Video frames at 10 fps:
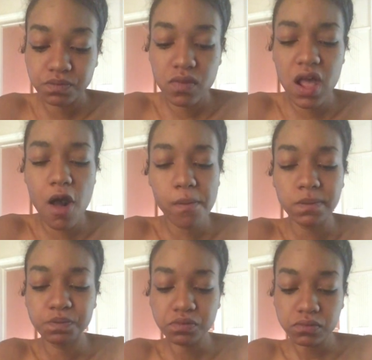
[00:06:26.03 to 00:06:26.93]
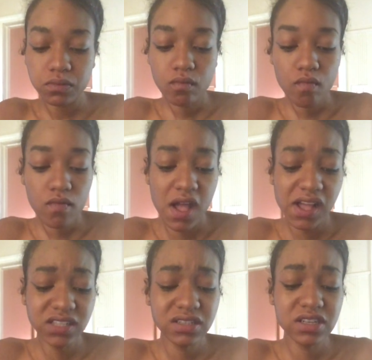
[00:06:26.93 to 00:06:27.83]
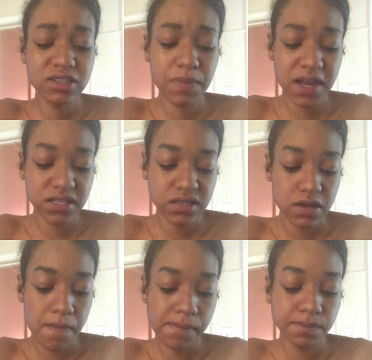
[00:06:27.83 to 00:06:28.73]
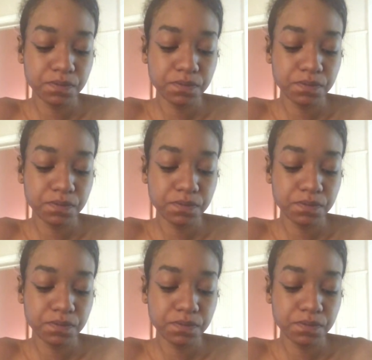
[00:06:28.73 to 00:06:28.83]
Now, it says spicy.